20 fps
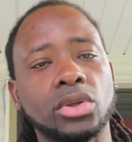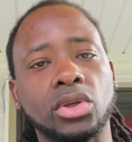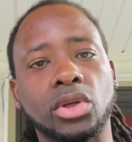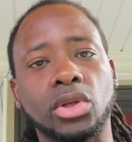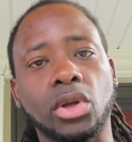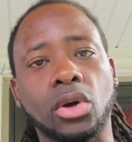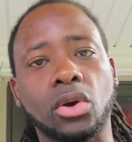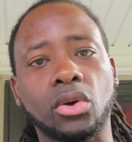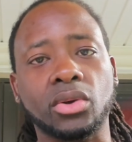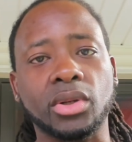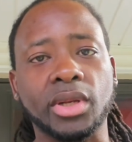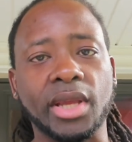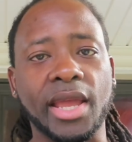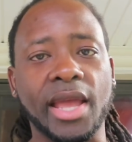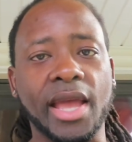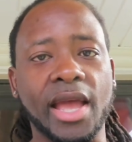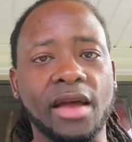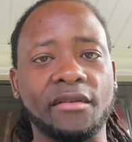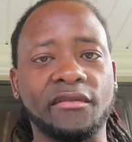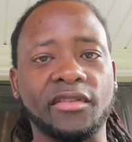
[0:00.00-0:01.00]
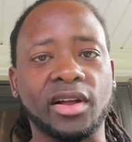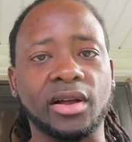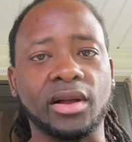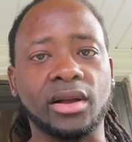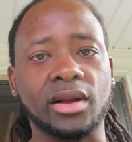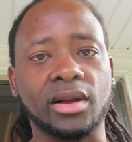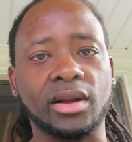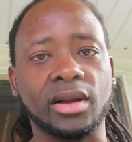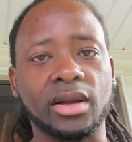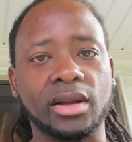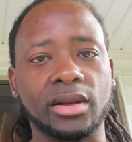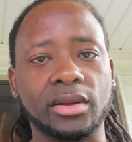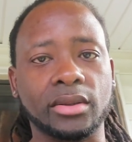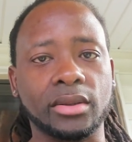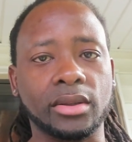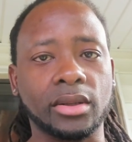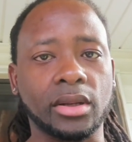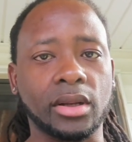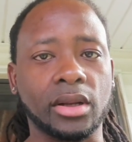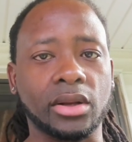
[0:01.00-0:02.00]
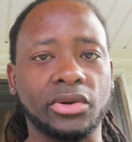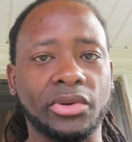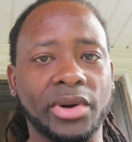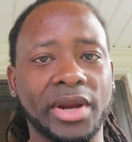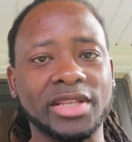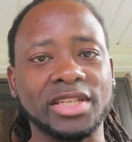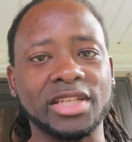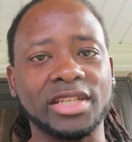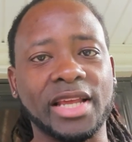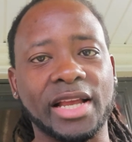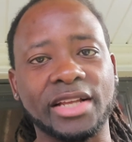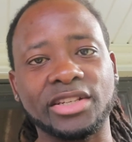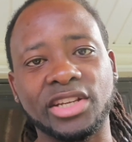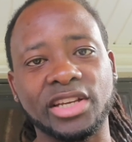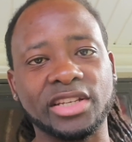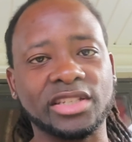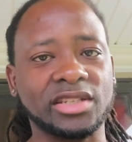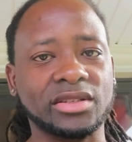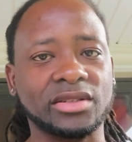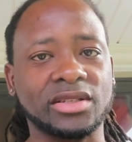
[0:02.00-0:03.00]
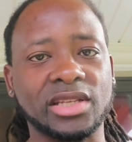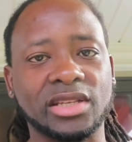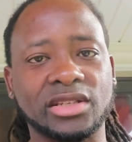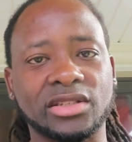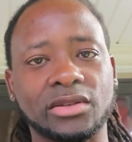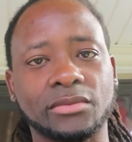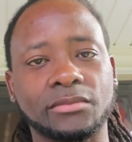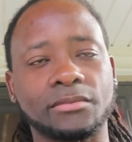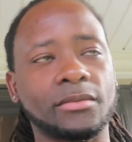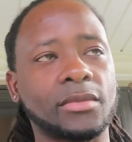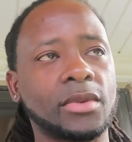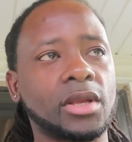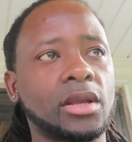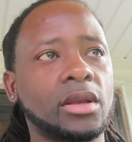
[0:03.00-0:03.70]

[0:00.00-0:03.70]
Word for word: You know, they have uh, a crazy digestive system.